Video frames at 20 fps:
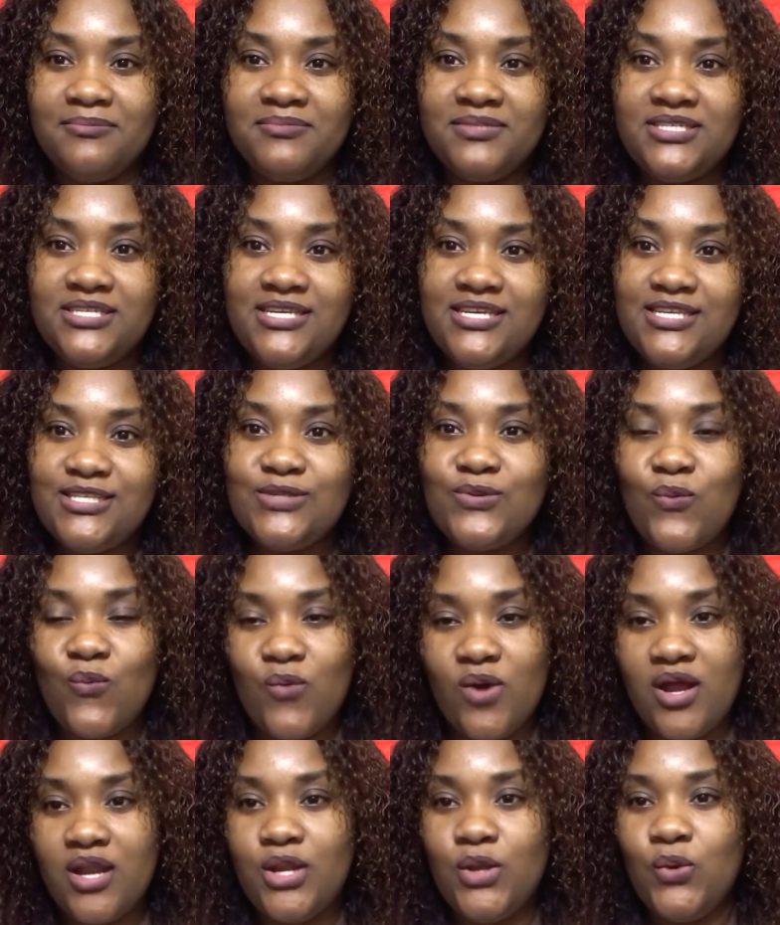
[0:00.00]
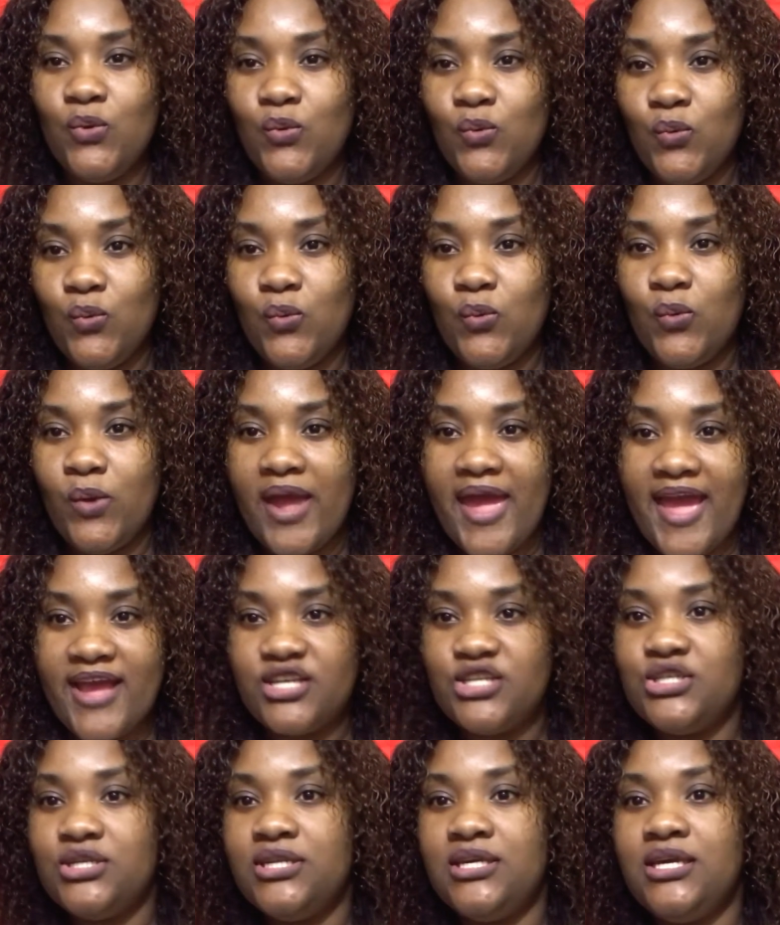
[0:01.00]
she's the one who
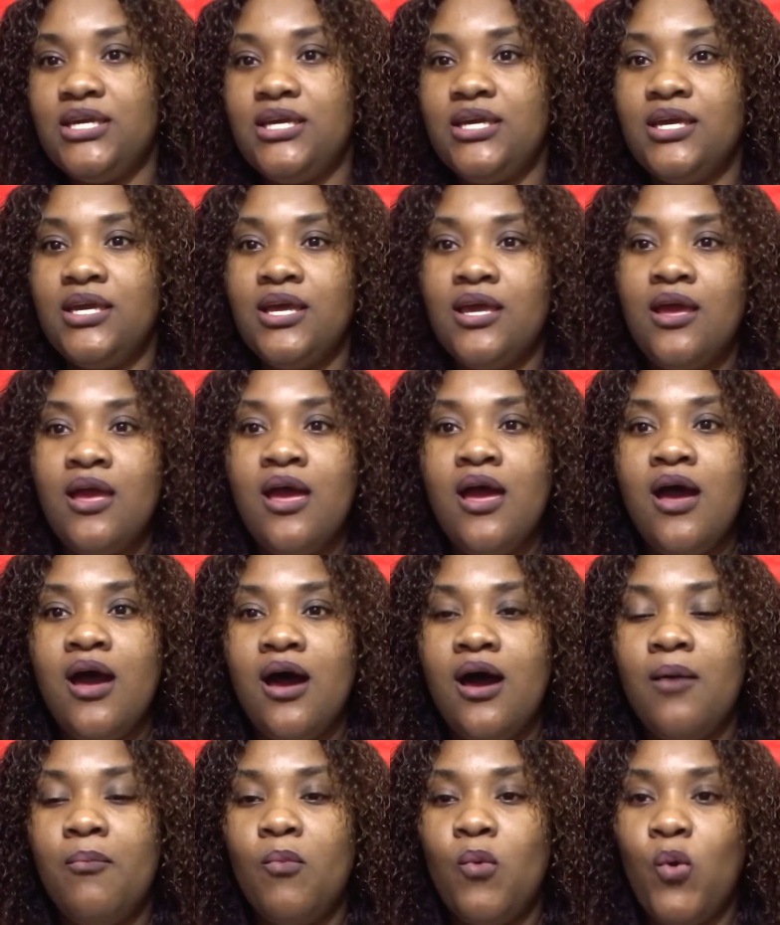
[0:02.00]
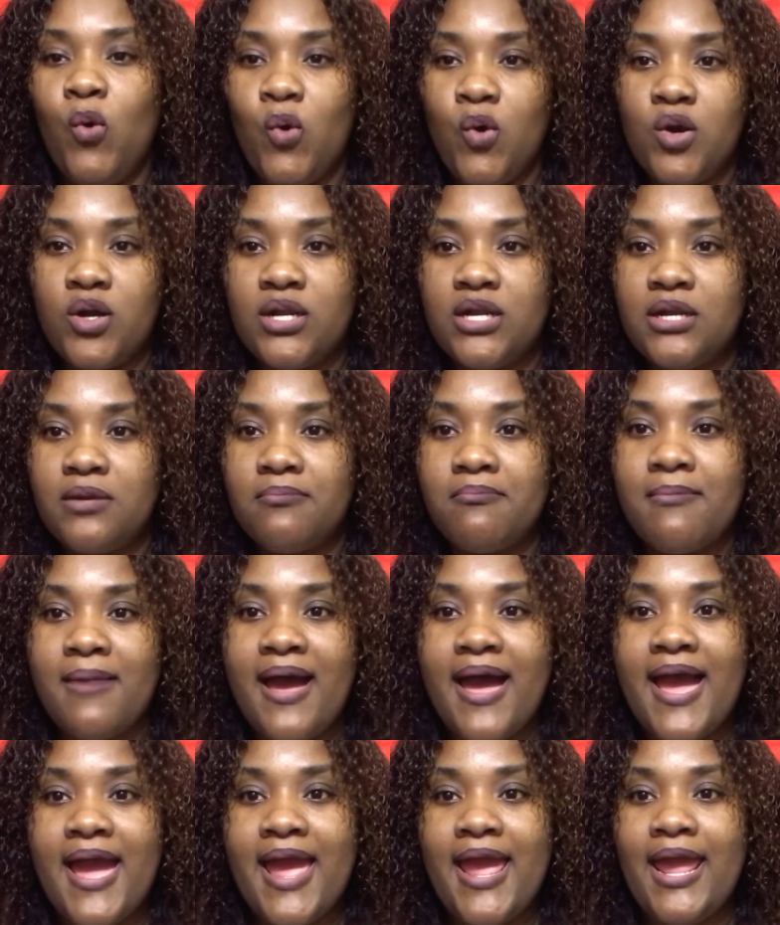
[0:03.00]
actually ordered
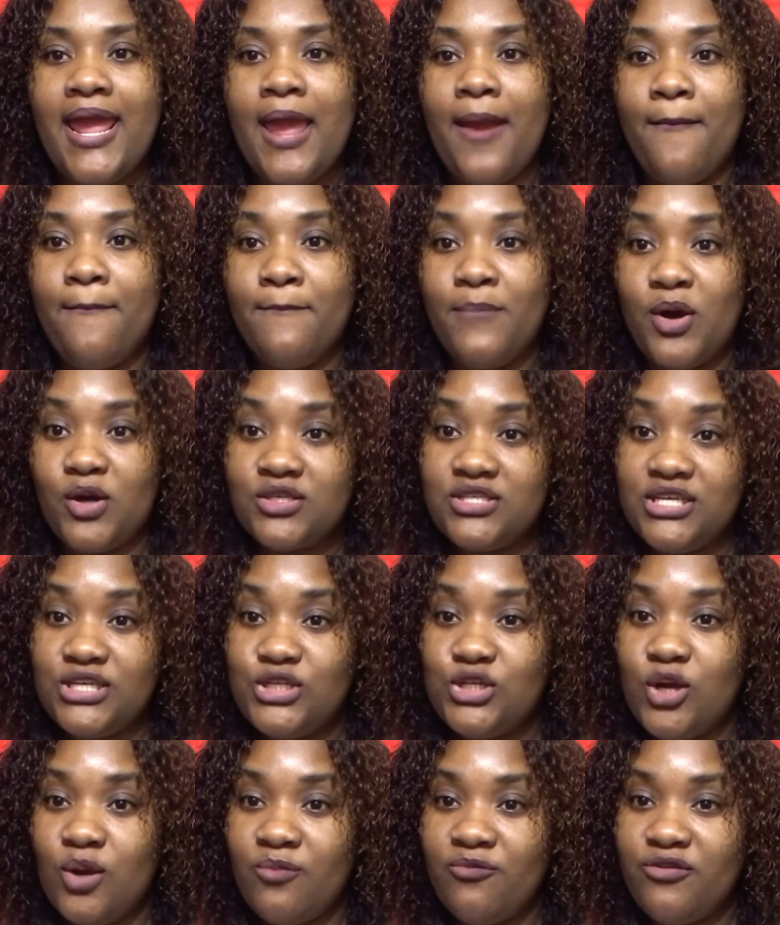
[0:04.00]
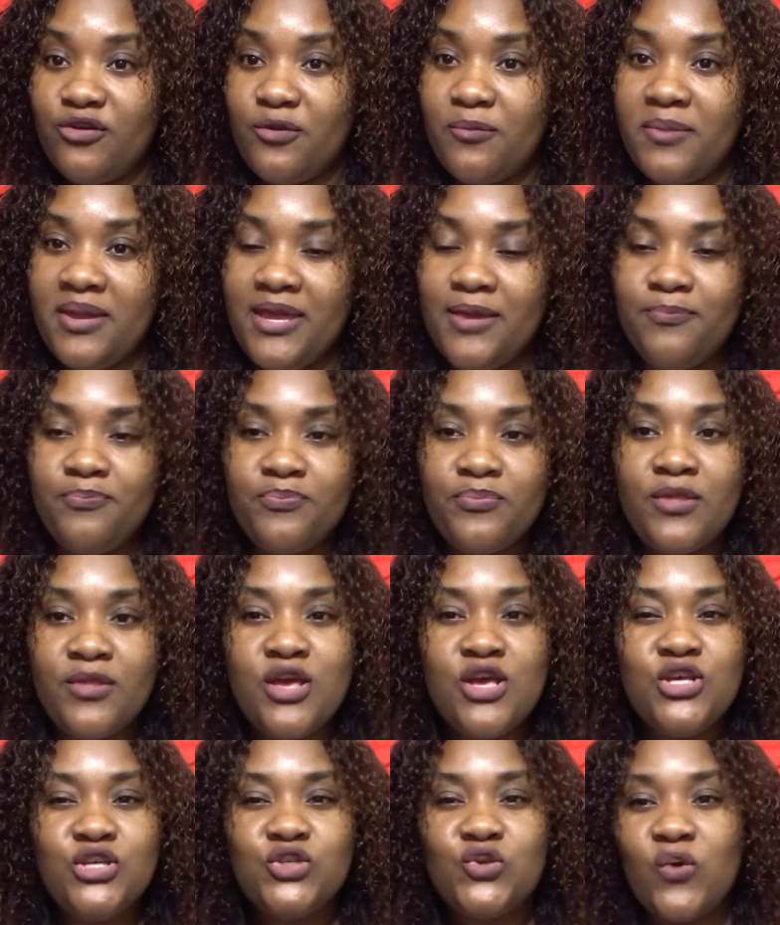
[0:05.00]
my Boxycharm for me.
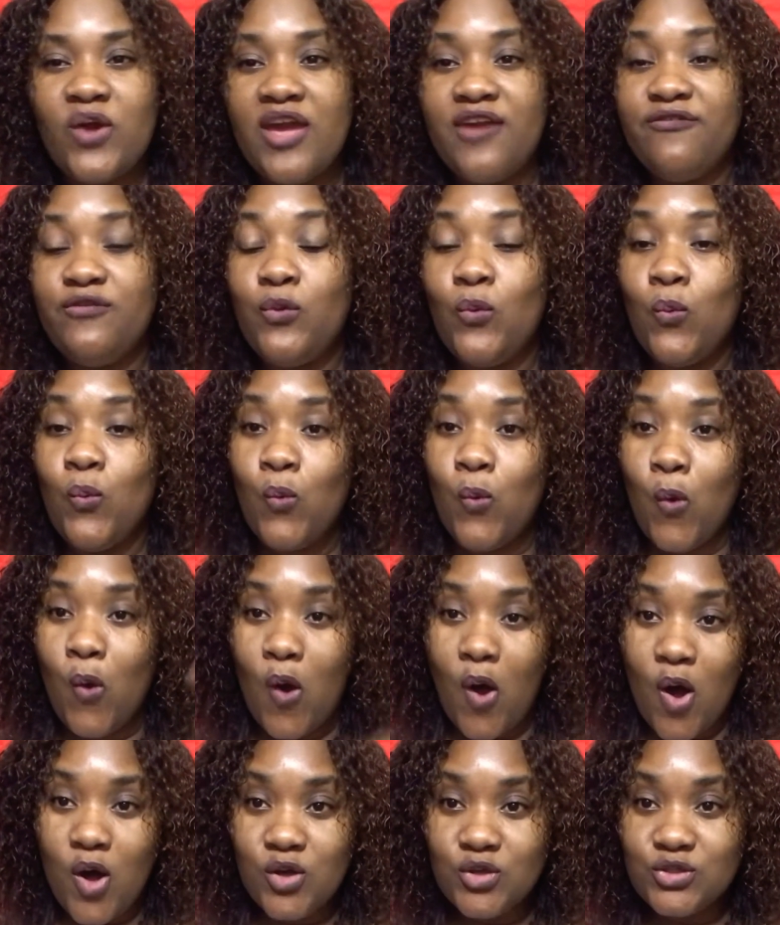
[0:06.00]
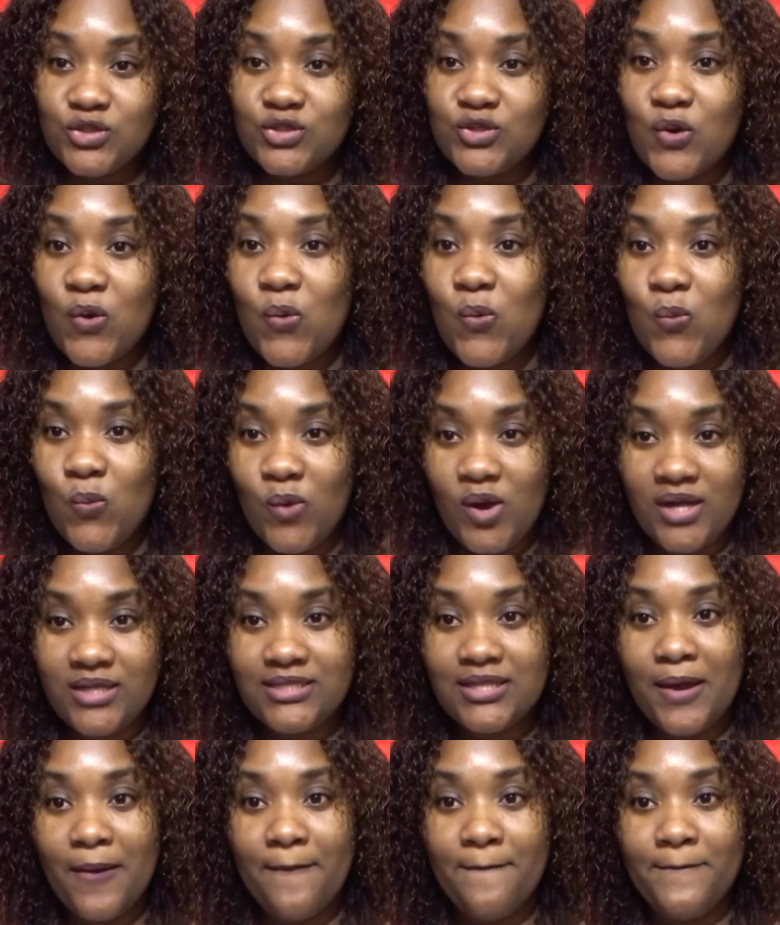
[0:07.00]
So if you also want
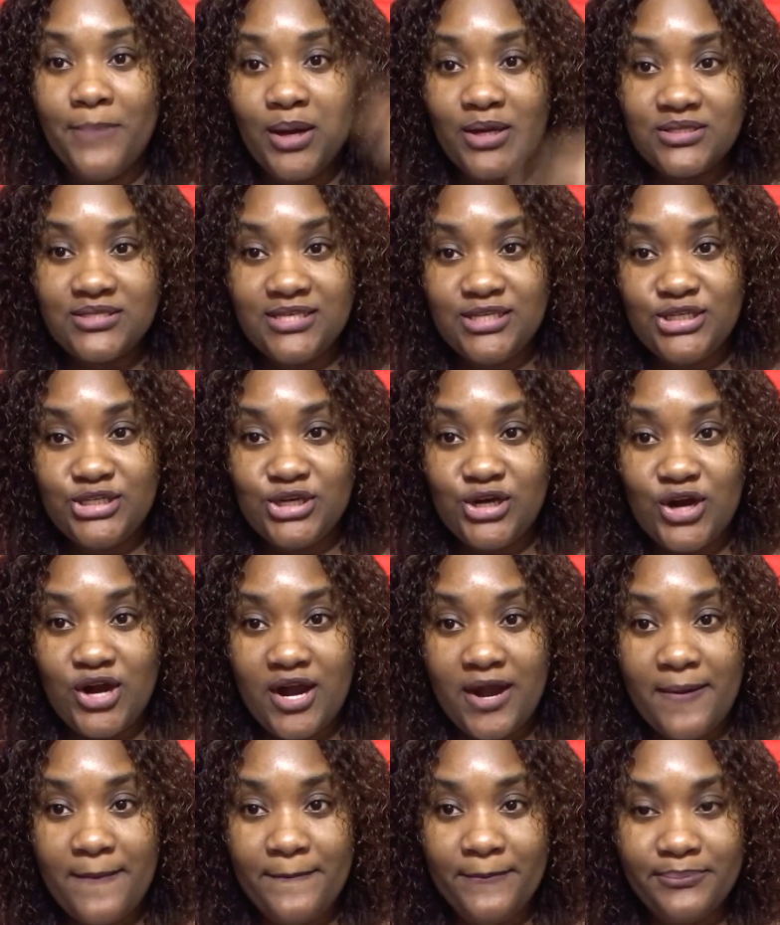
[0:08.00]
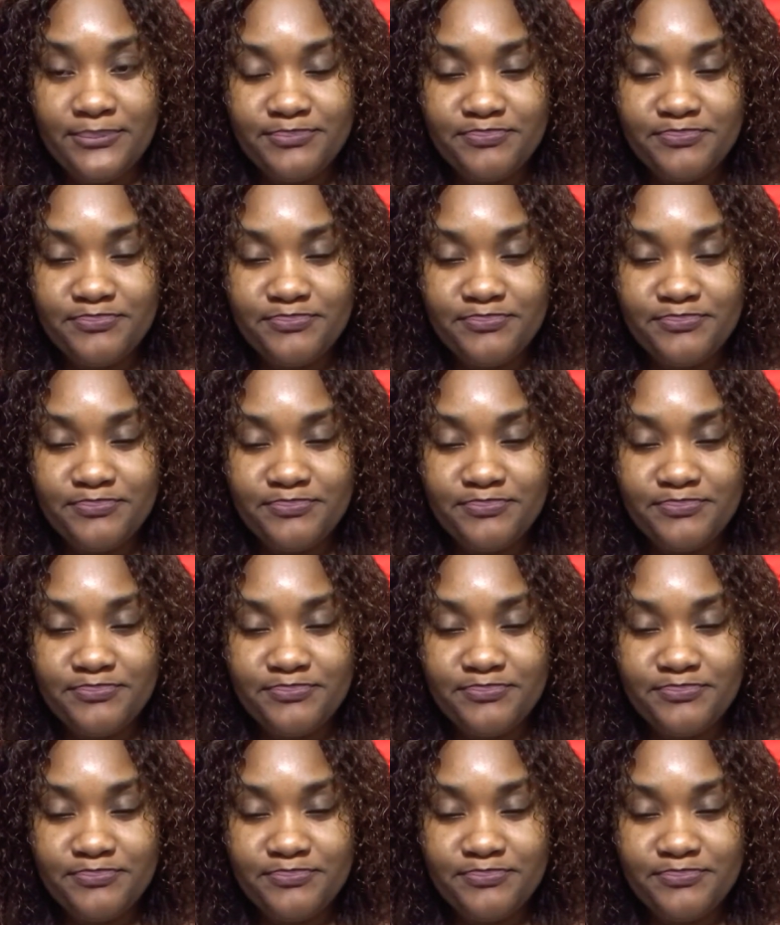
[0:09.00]
a Boxycharm,